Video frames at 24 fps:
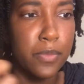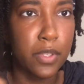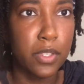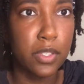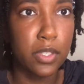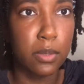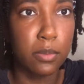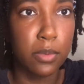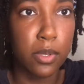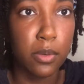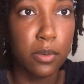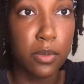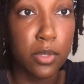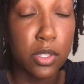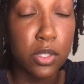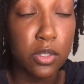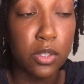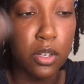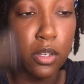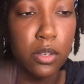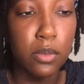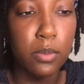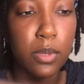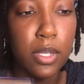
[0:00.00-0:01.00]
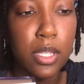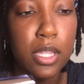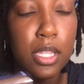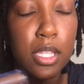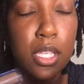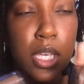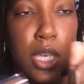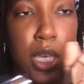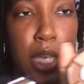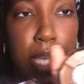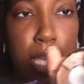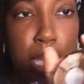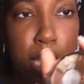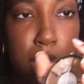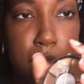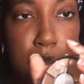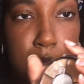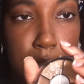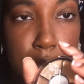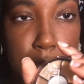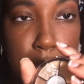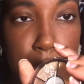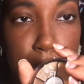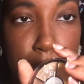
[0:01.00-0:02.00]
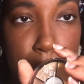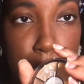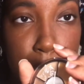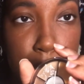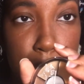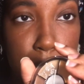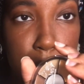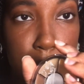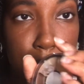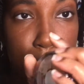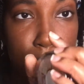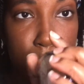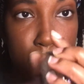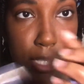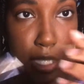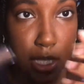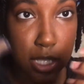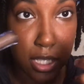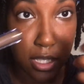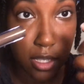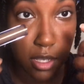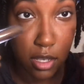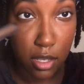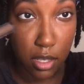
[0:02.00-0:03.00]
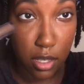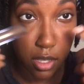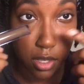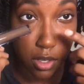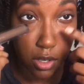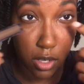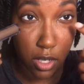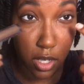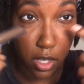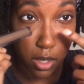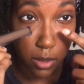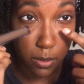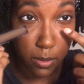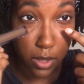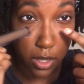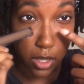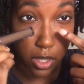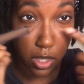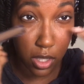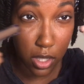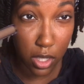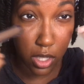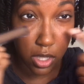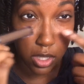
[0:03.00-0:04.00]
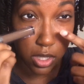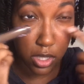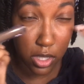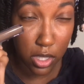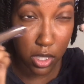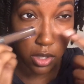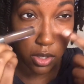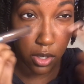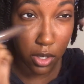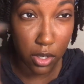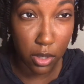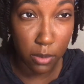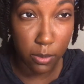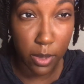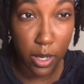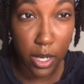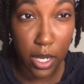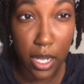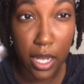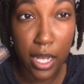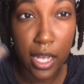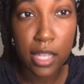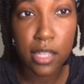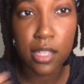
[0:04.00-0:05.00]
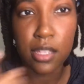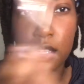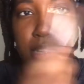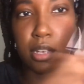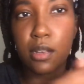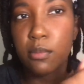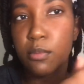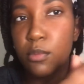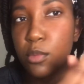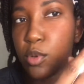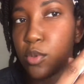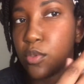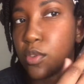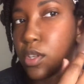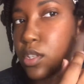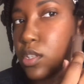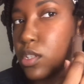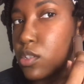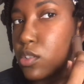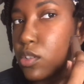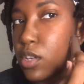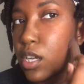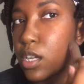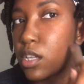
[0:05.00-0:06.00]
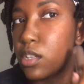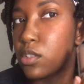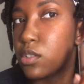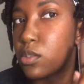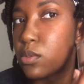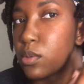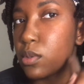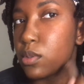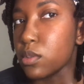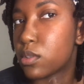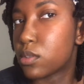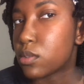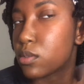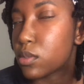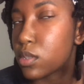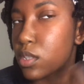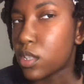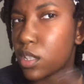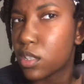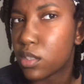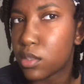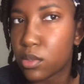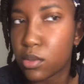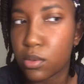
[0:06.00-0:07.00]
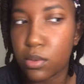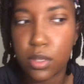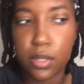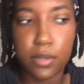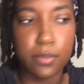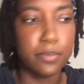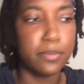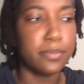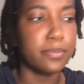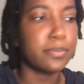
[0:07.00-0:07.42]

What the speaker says: So I'm going to start with the highlighting, the concealer under my eyes, and now I'll move on and try to do a little contour.